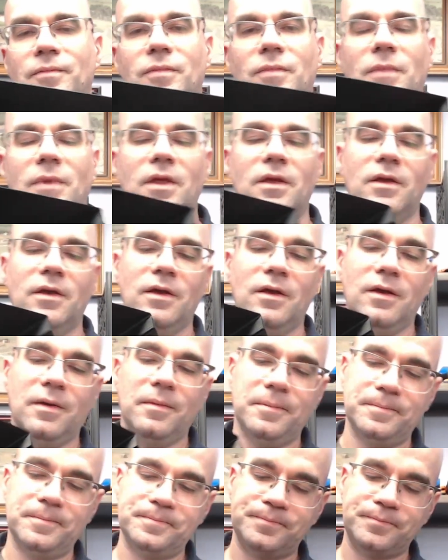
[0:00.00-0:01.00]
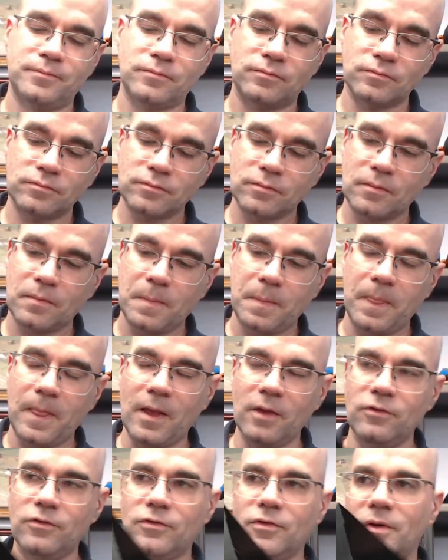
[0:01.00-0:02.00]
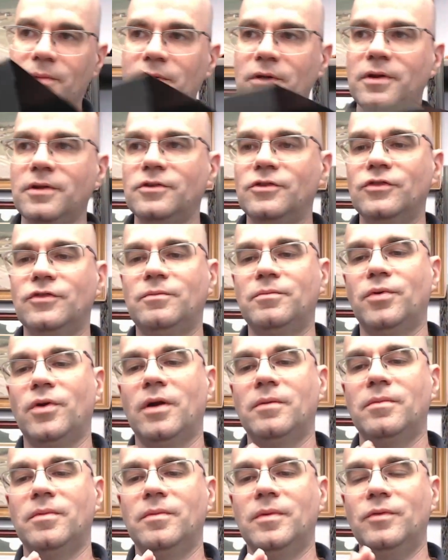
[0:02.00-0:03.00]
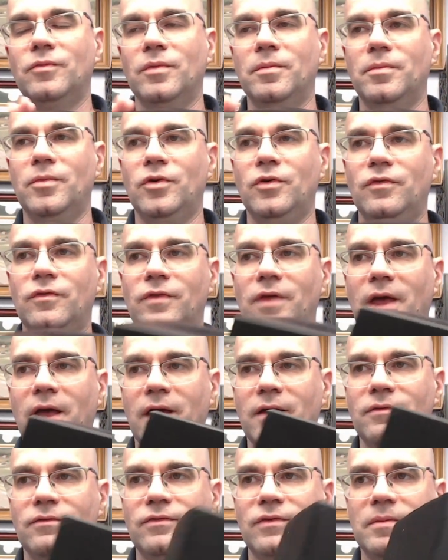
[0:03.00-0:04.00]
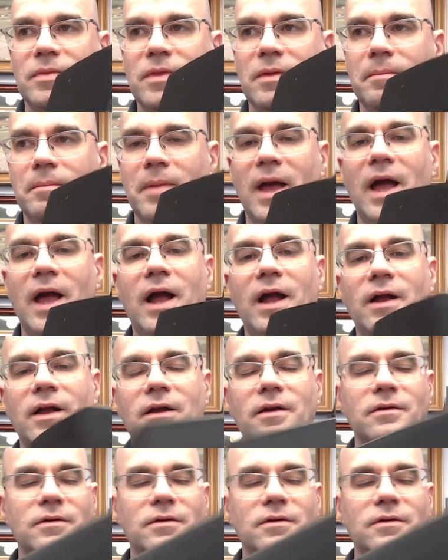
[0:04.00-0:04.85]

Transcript: So I'm gonna just probably remove that from the back,